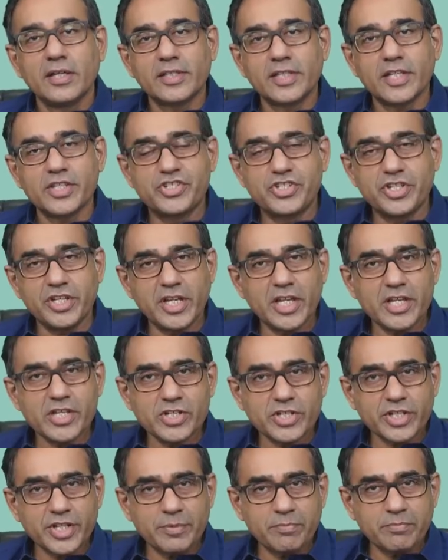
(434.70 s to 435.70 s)
the
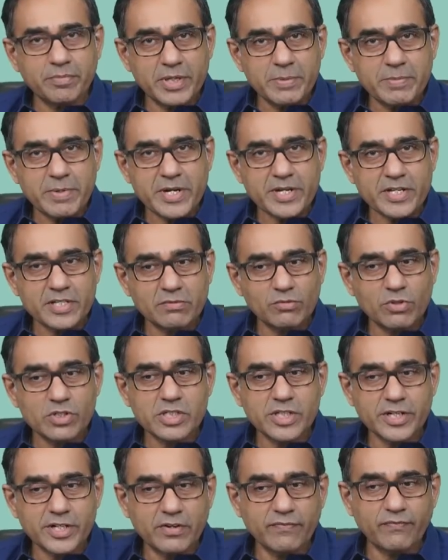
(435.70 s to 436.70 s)
GST implementation was
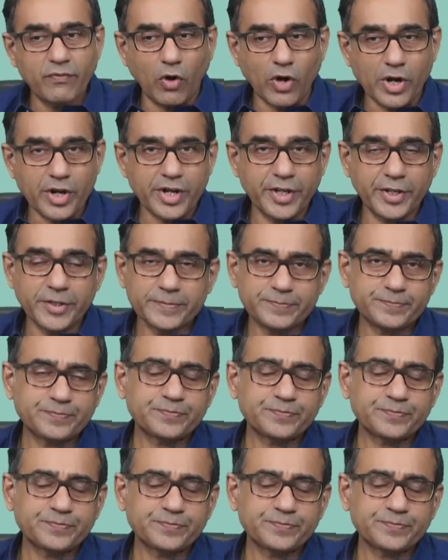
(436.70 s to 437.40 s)
little faulty,